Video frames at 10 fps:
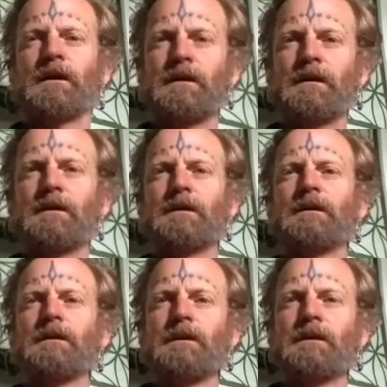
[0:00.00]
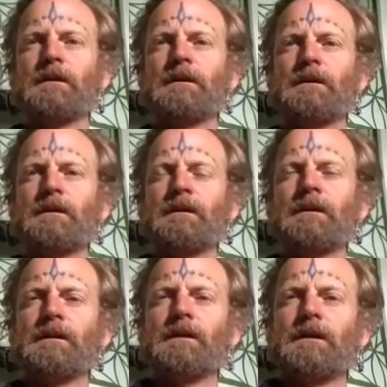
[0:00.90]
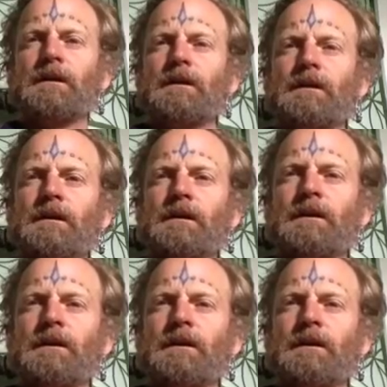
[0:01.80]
it seems like that